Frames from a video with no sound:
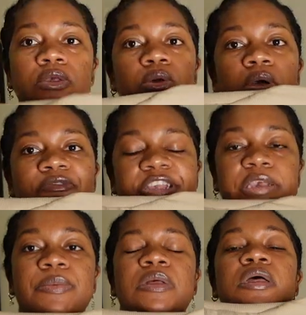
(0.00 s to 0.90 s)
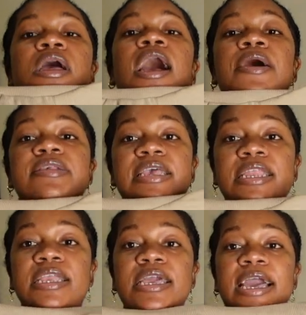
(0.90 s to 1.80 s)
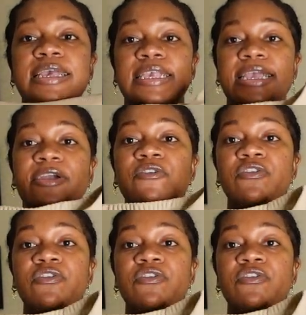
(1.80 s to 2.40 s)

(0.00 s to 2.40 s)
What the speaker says: so comfortable. I was telling you guys that I'm